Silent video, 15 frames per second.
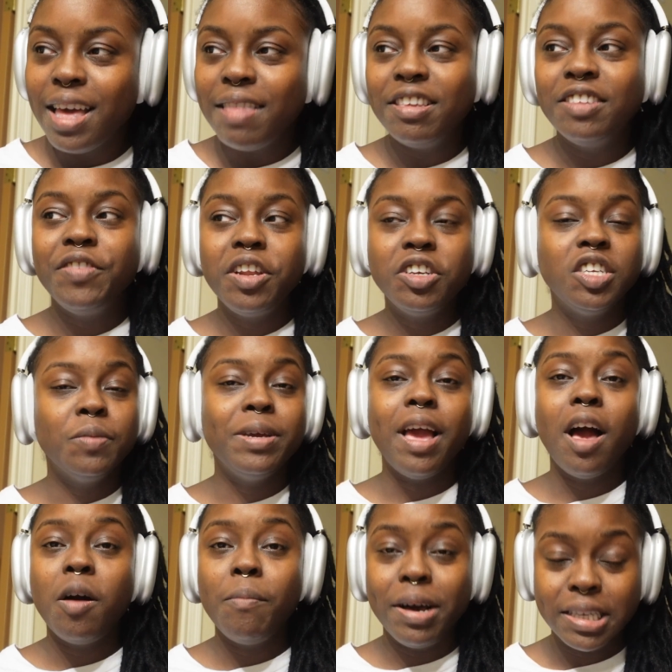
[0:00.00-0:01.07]
This video should be
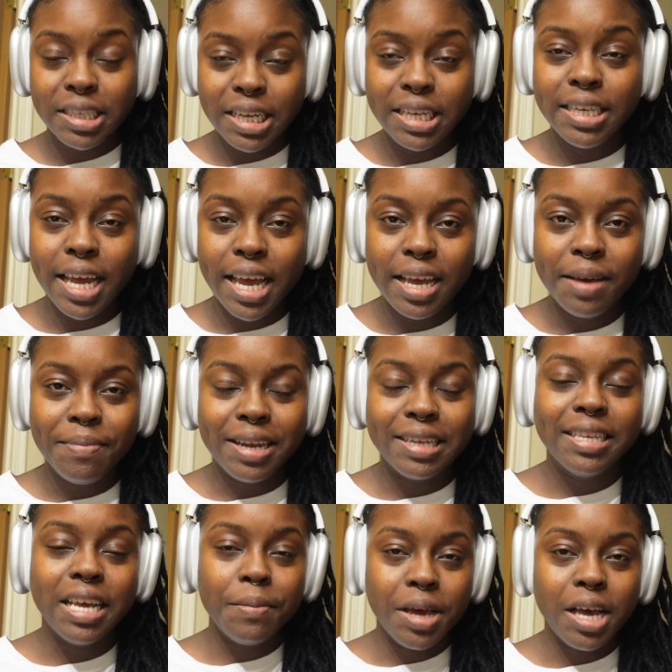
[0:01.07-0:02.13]
out by Sunday, by the
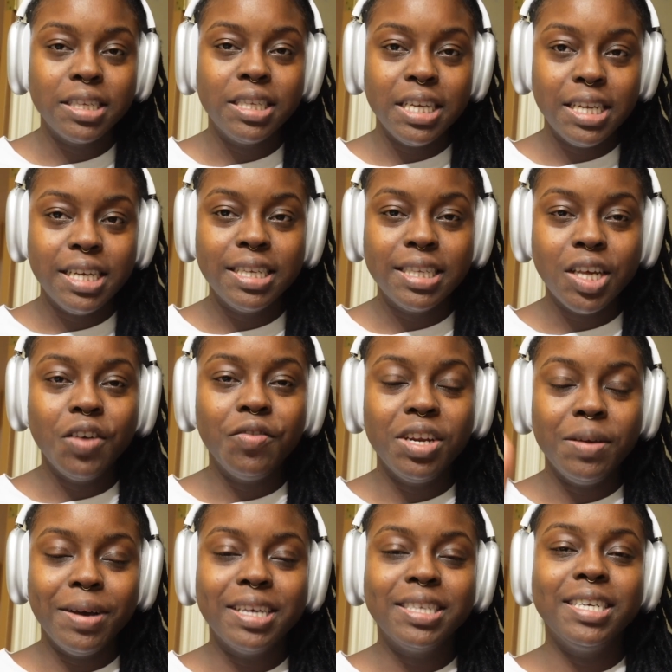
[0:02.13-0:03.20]
time y'all see this,
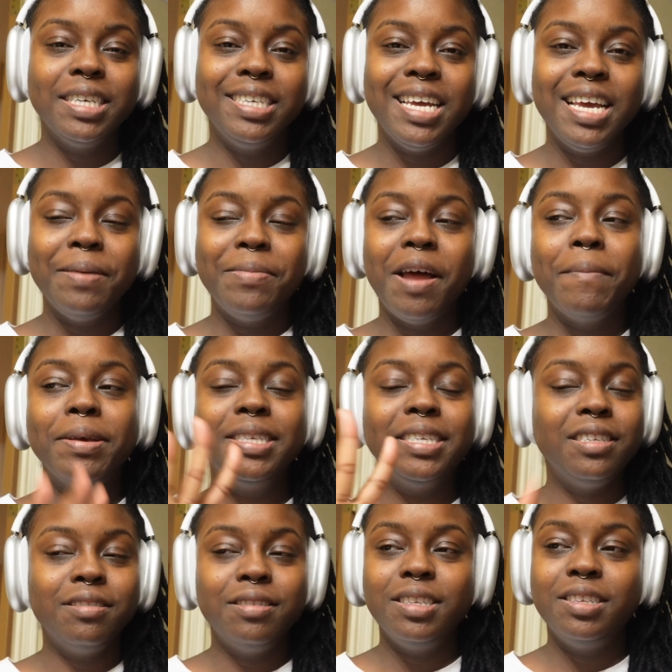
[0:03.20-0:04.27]
hopefully by Sunday. But I've been
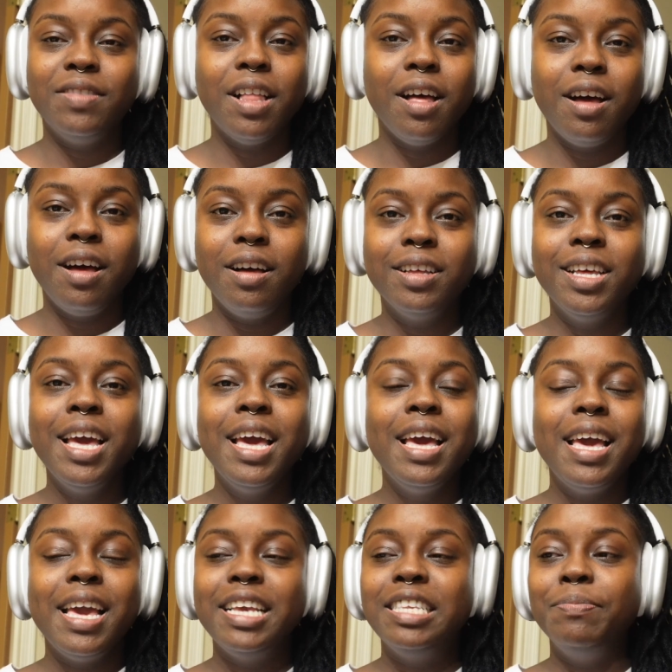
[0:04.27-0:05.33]
sitting on this vlog.
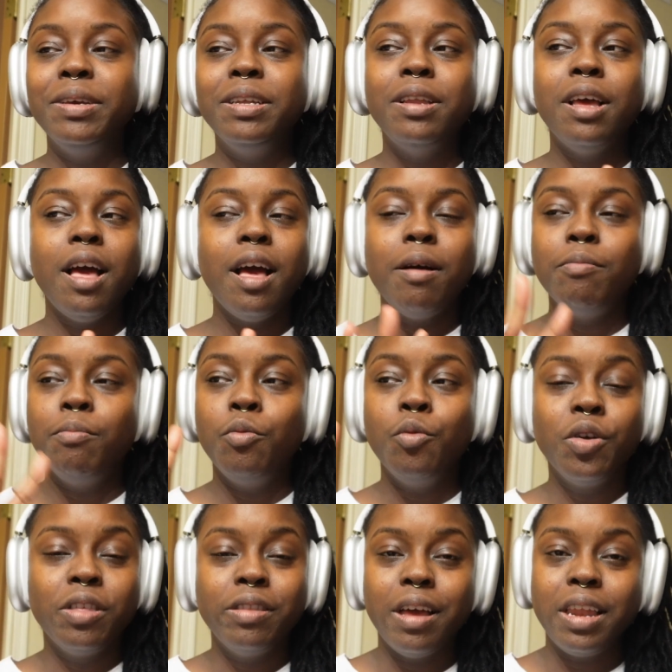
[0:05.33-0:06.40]
It's been
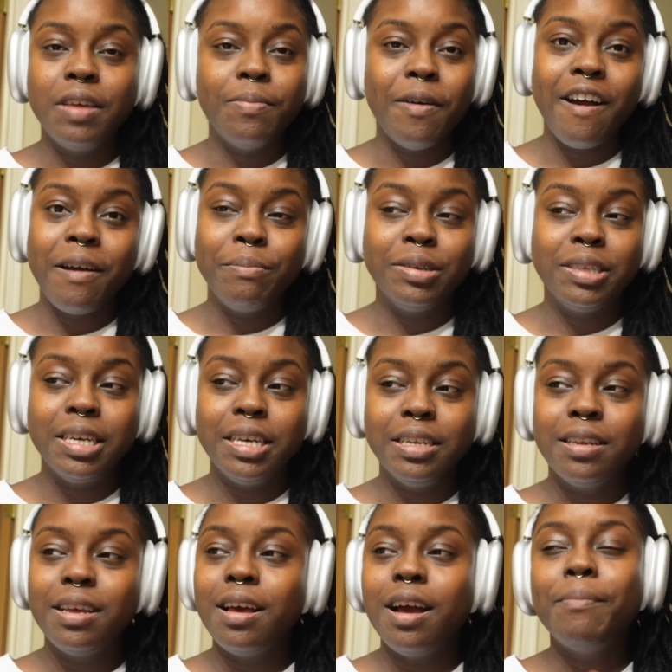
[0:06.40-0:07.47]
more than
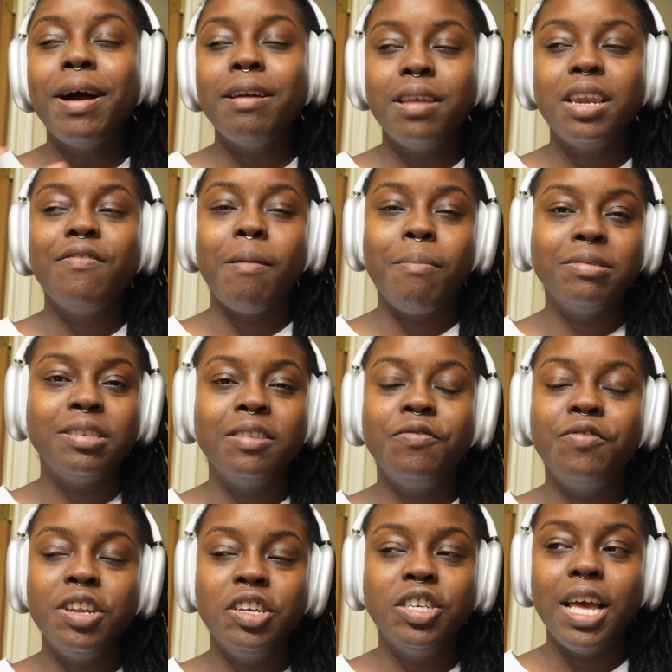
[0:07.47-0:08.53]
95%, about 95%
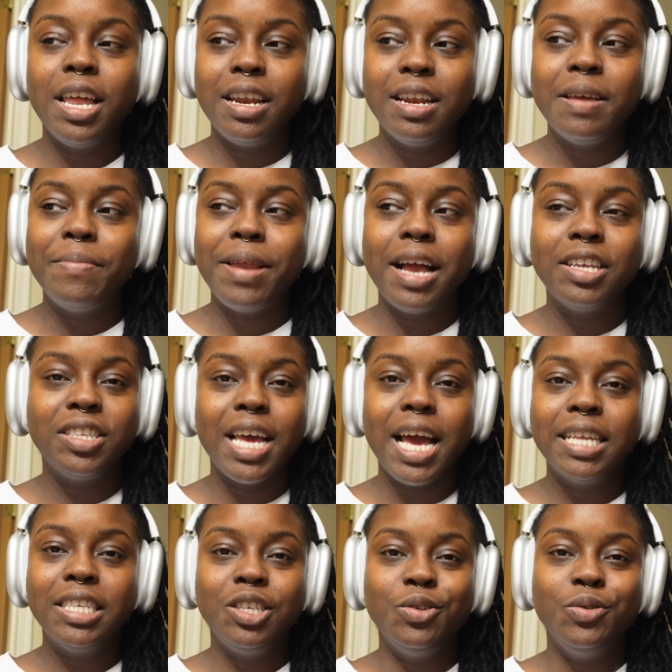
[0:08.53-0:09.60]
finished edited, but I just
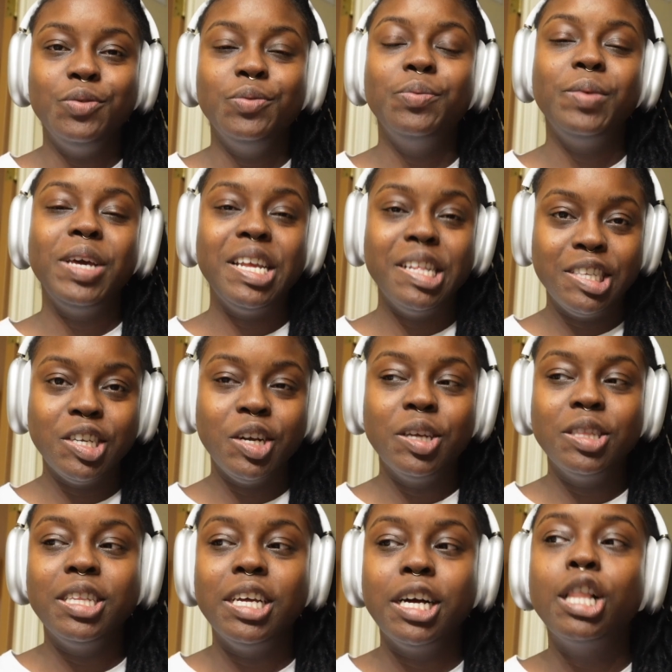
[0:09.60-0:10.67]
had to
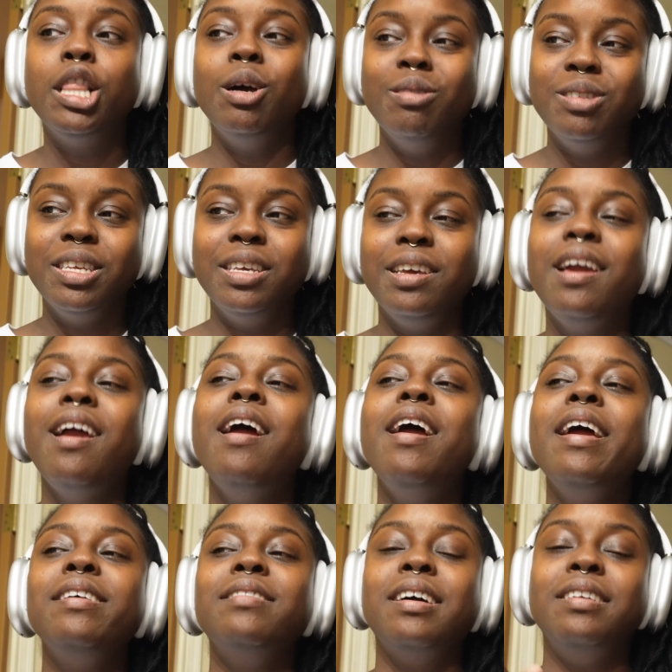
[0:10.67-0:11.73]
insert the closing
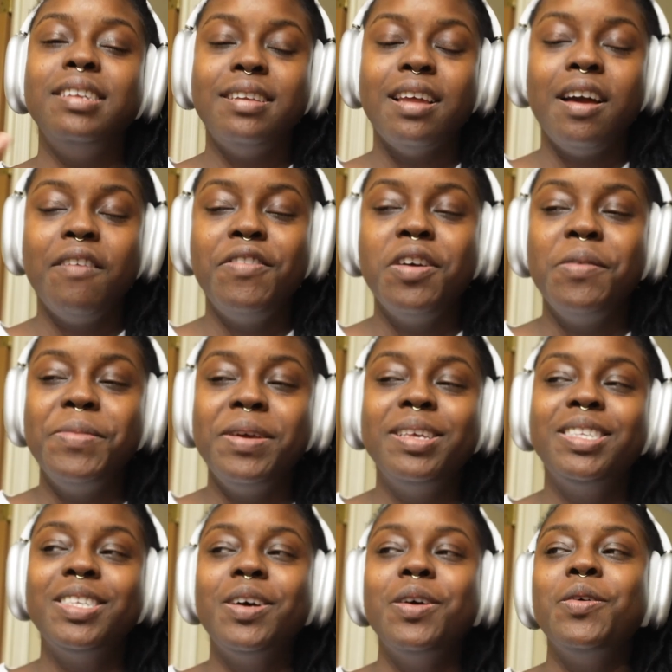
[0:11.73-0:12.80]
because I did not film
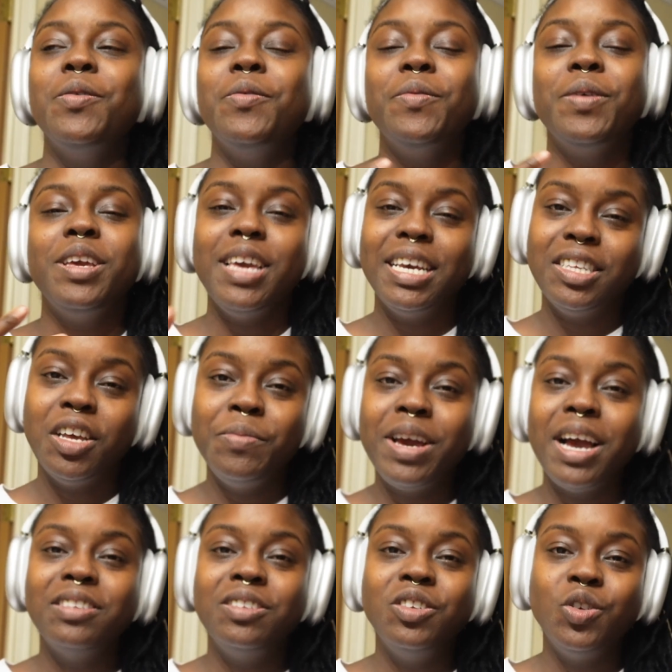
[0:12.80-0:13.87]
it. So yes, hope you
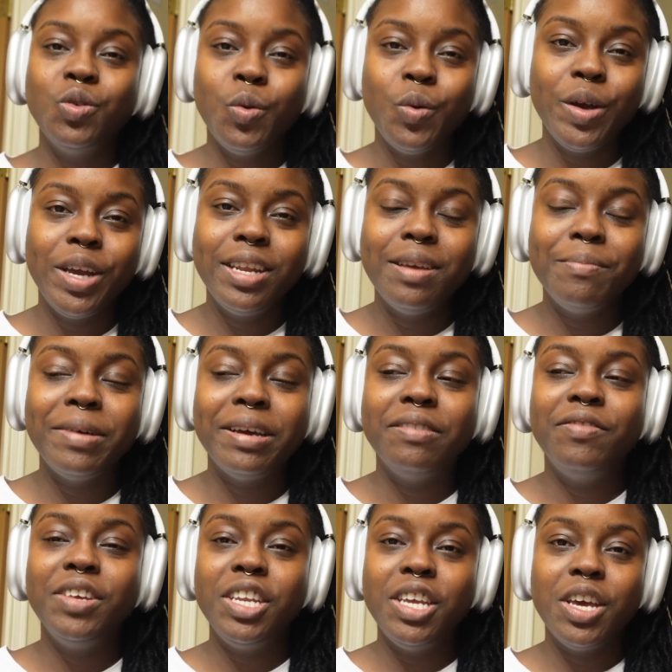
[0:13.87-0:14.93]
guys enjoyed my
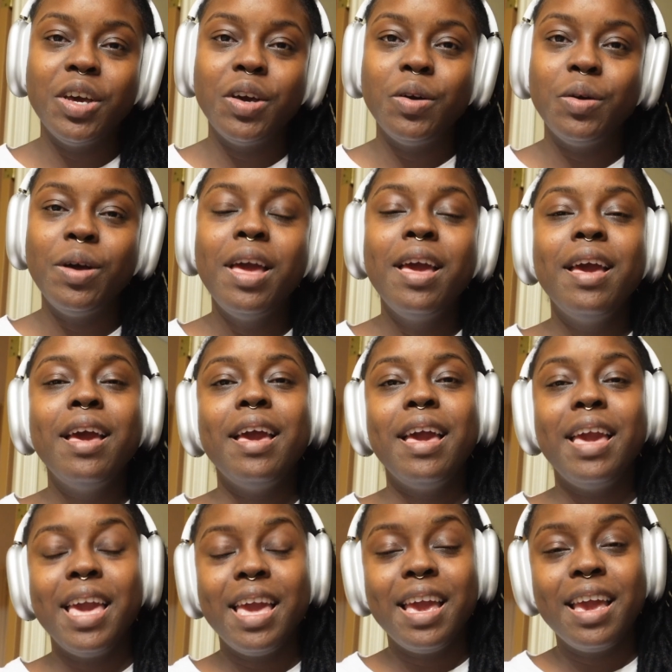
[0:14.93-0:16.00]
video
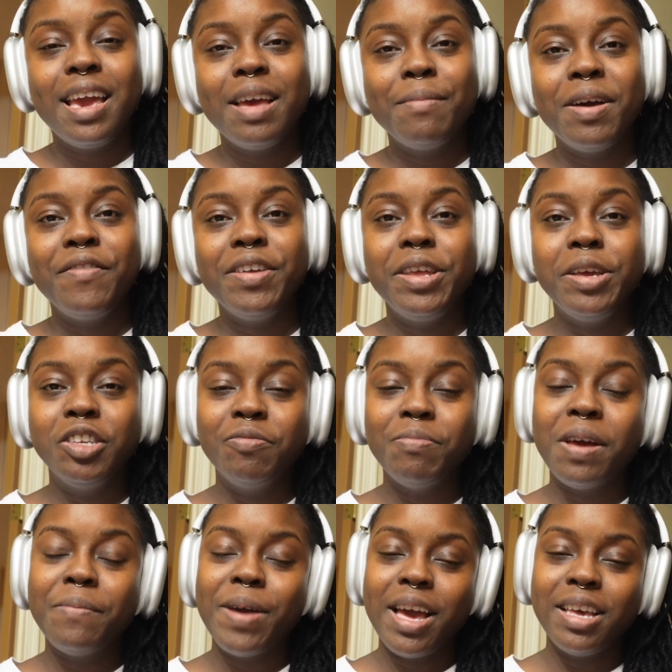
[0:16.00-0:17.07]
and my videos from
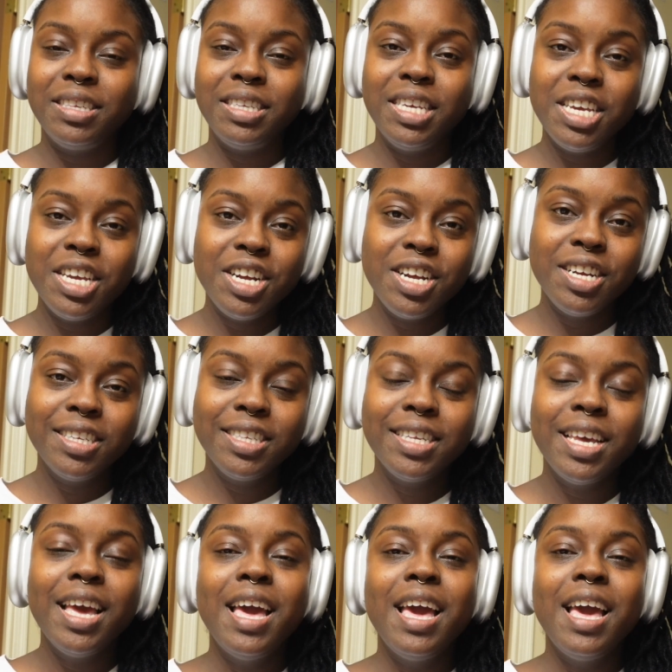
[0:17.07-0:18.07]
my past years.